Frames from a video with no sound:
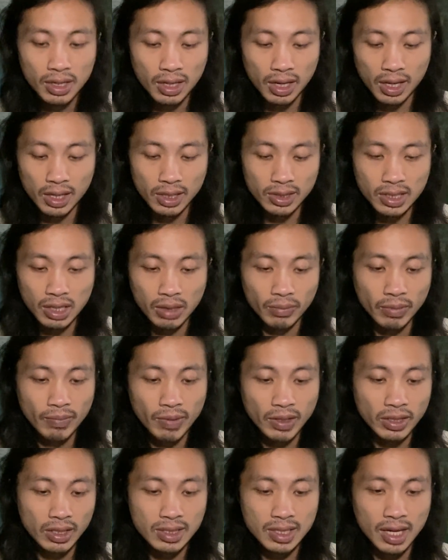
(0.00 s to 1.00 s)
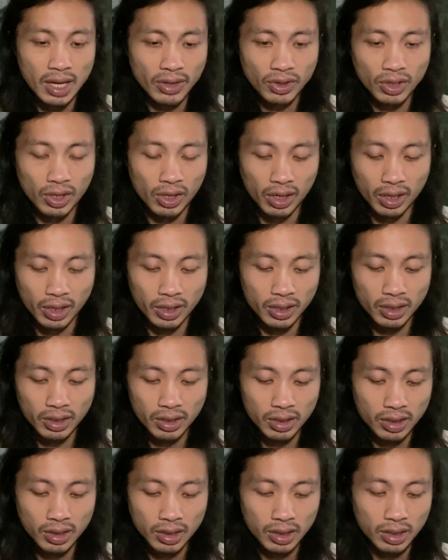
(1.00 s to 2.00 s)
Uh, tell me about the death card.
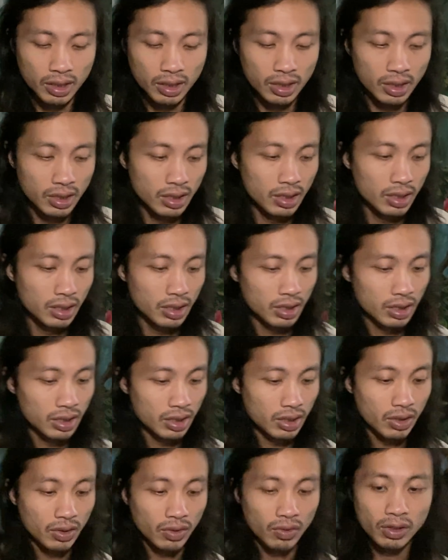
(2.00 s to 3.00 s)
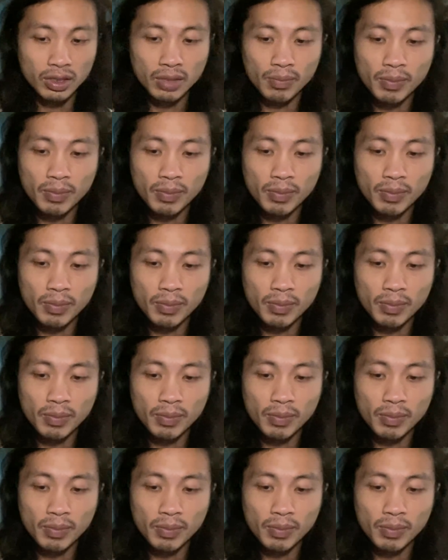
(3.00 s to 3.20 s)
the